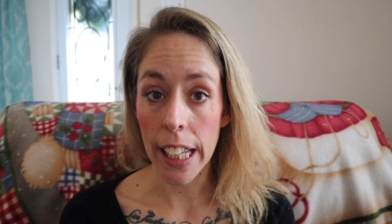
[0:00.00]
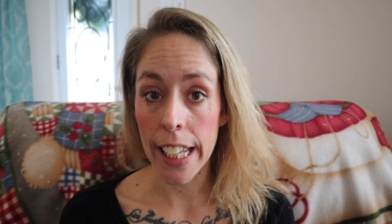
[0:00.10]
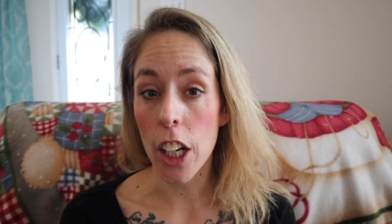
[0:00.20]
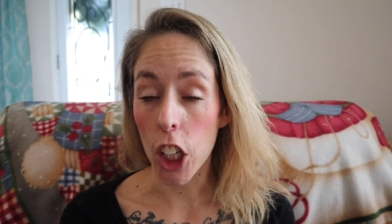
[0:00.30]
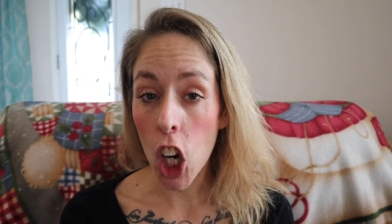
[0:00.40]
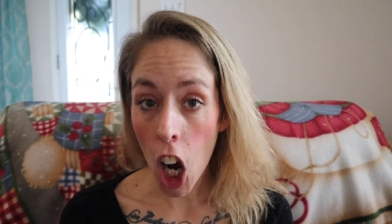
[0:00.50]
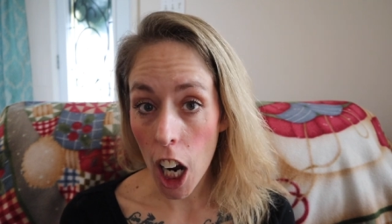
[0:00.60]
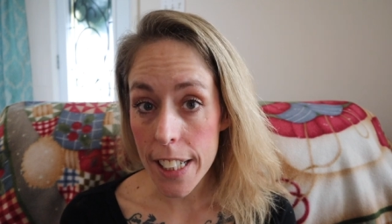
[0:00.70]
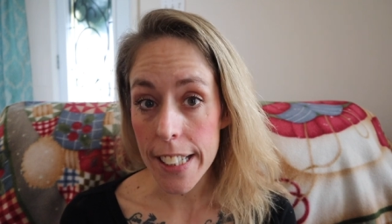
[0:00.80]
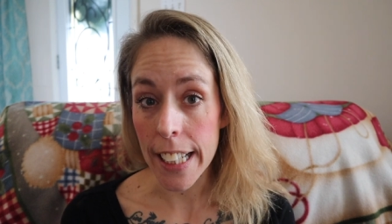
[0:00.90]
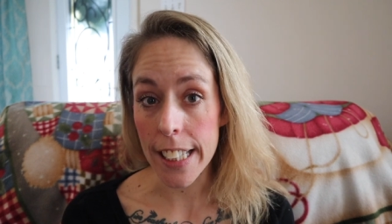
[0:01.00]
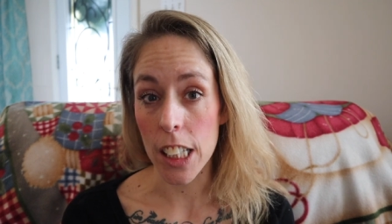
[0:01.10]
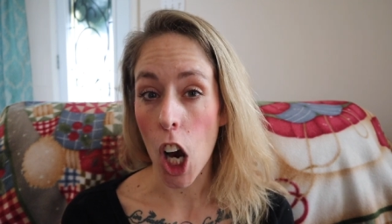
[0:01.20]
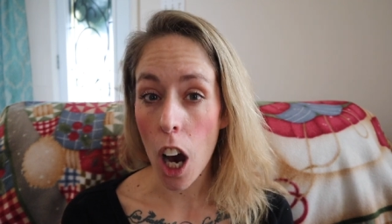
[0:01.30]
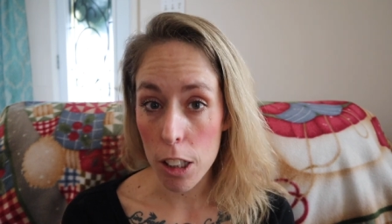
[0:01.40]
laying on a cot next to
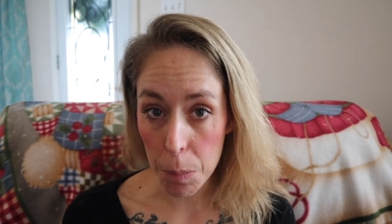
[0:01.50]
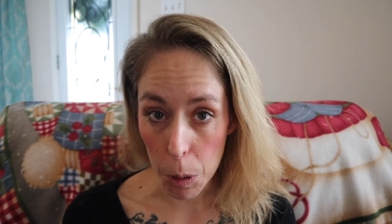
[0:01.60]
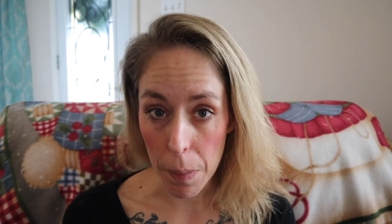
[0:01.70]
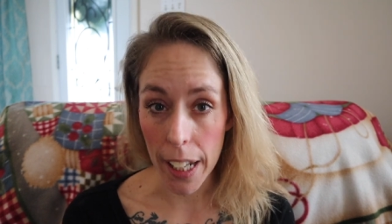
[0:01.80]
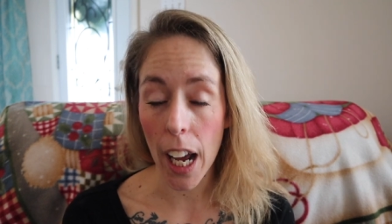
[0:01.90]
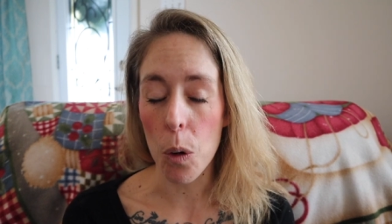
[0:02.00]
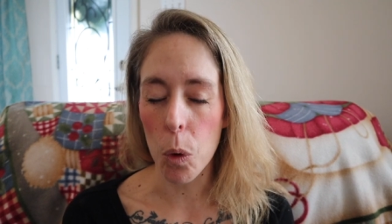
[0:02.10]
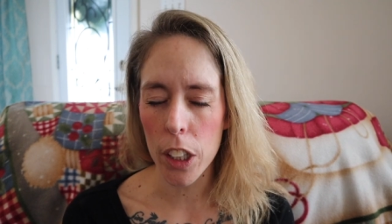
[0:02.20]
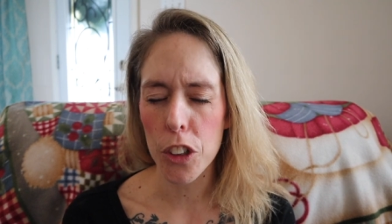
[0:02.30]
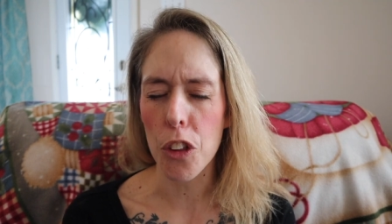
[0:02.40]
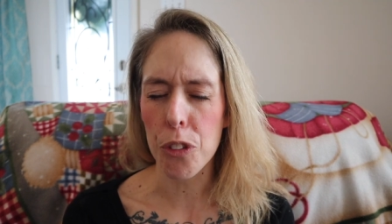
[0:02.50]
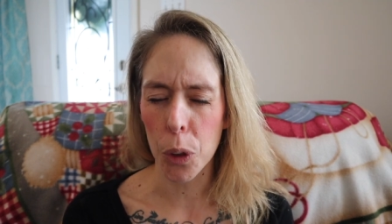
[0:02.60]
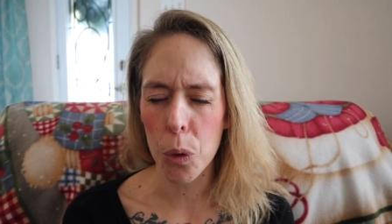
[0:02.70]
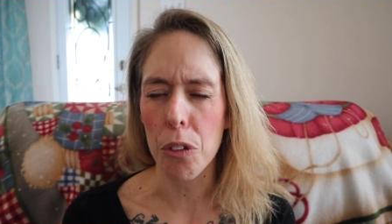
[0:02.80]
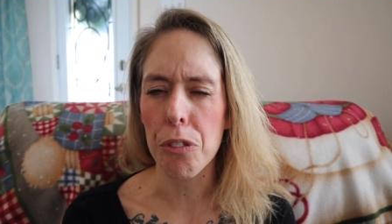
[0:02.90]
the hospital bed. I wanted to
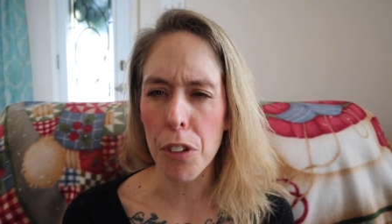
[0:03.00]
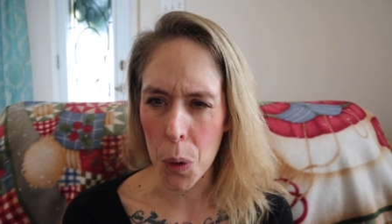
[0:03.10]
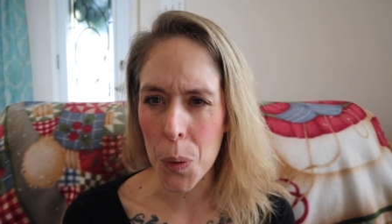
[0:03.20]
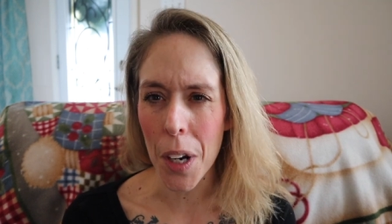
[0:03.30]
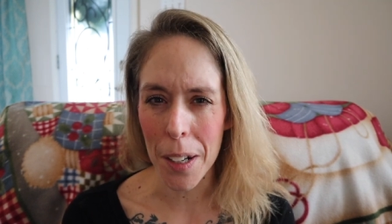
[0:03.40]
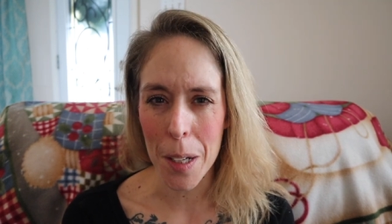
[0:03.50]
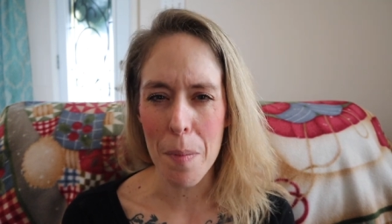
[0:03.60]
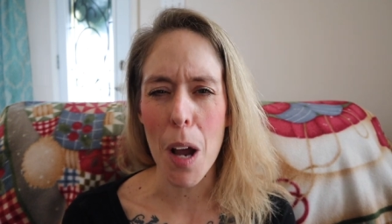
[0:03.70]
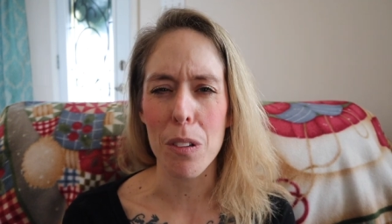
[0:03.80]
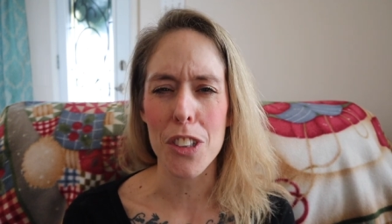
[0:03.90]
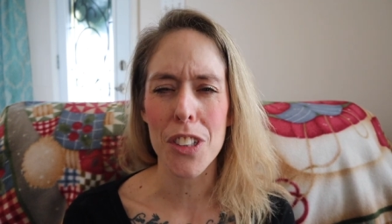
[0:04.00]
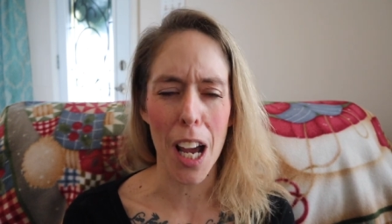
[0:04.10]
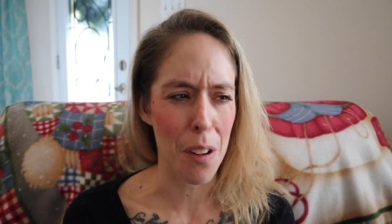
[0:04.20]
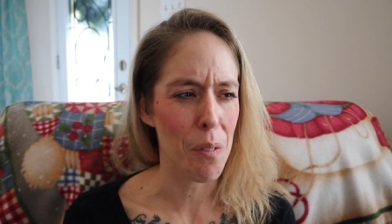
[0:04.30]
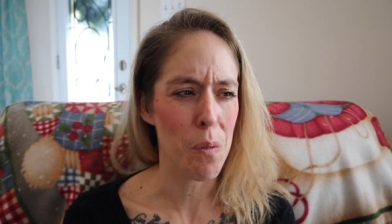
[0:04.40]
throw the phone on him. I was...
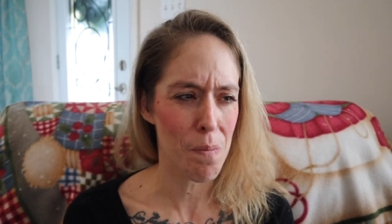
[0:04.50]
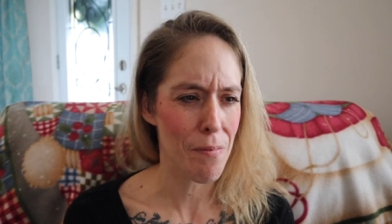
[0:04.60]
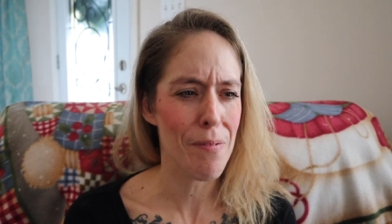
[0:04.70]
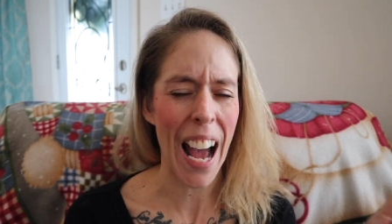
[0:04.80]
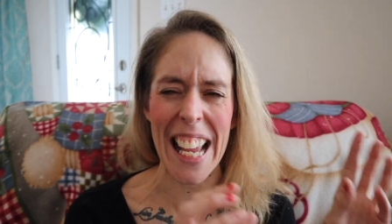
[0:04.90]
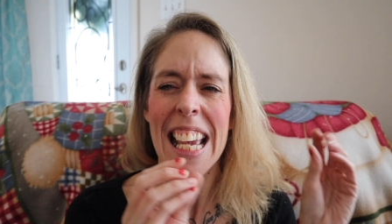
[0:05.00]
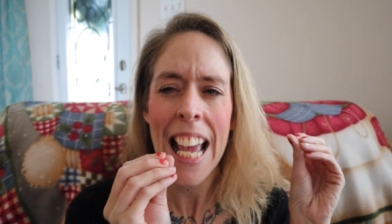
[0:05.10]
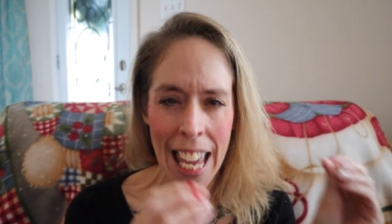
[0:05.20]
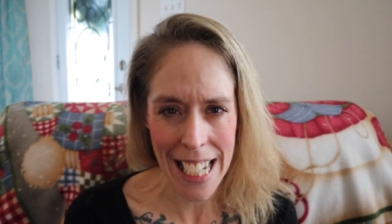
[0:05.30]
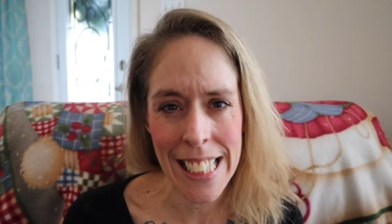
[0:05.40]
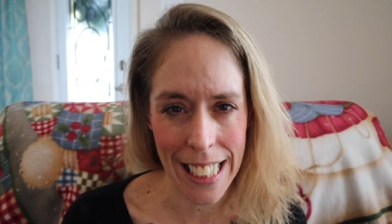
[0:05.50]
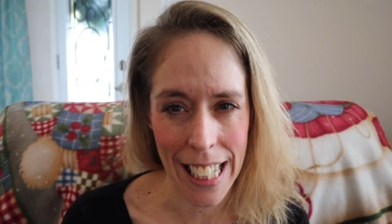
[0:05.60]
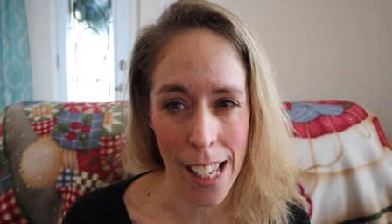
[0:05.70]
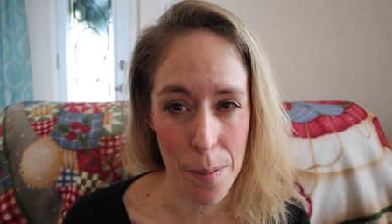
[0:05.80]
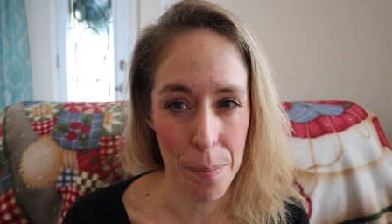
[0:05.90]
I. I hated
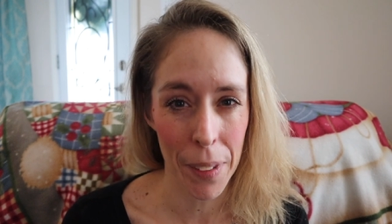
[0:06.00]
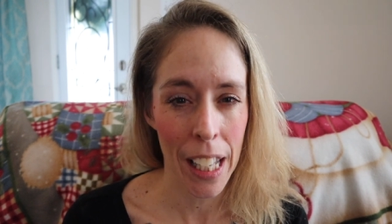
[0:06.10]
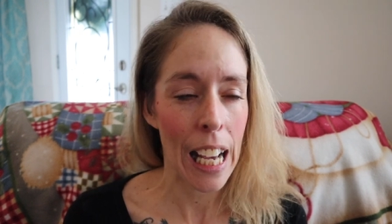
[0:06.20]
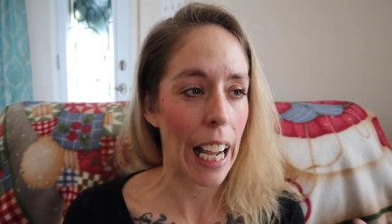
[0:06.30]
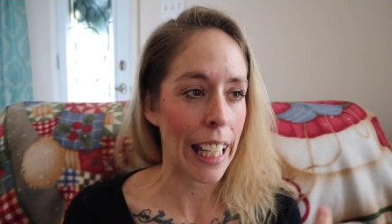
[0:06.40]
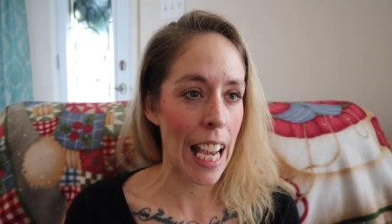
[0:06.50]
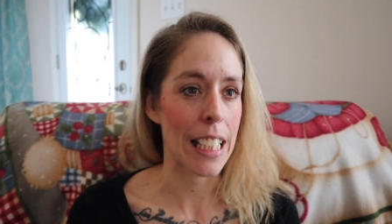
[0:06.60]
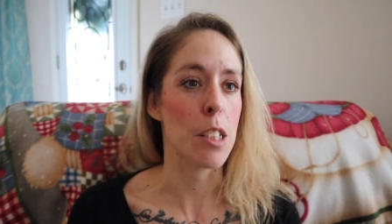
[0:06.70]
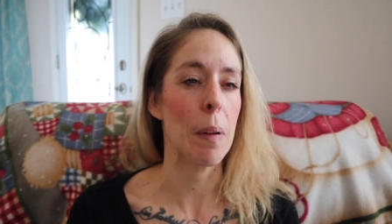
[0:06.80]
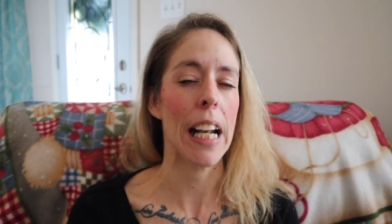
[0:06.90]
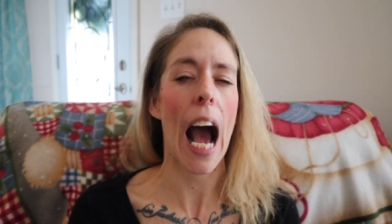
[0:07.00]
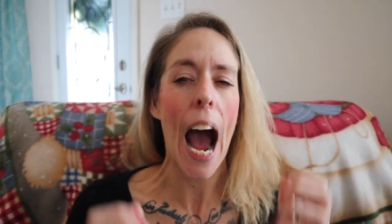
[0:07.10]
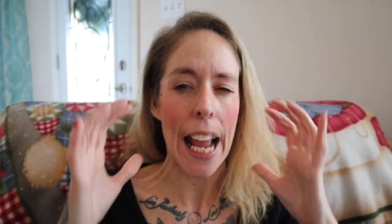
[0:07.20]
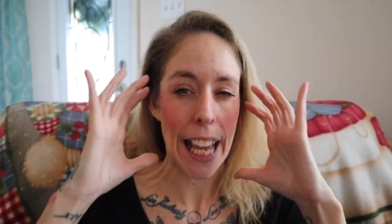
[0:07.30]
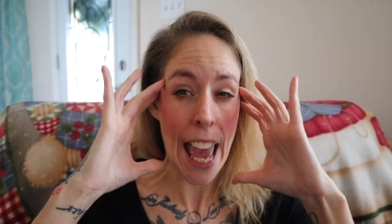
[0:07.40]
him. I can't explain it.
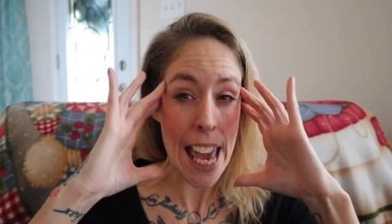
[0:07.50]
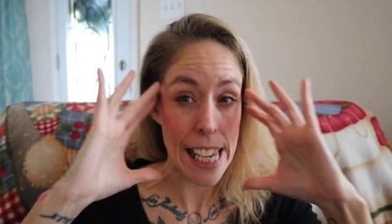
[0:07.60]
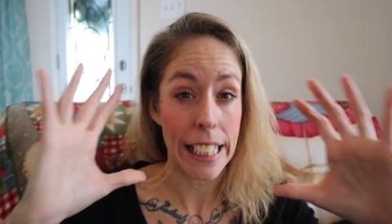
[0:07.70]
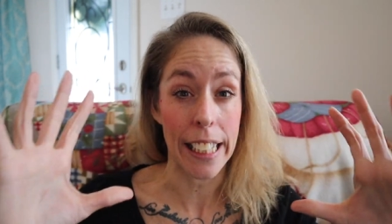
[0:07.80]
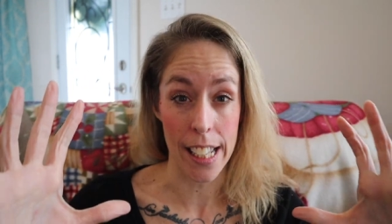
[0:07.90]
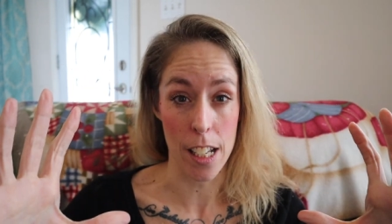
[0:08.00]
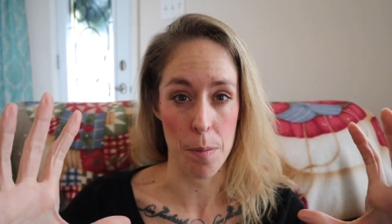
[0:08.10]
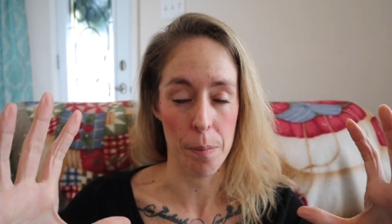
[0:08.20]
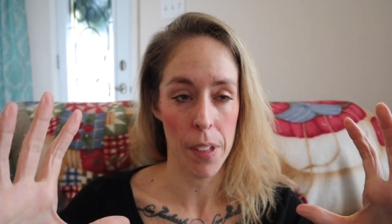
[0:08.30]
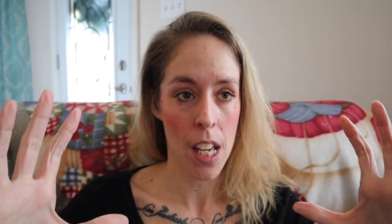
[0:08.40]
I hated him.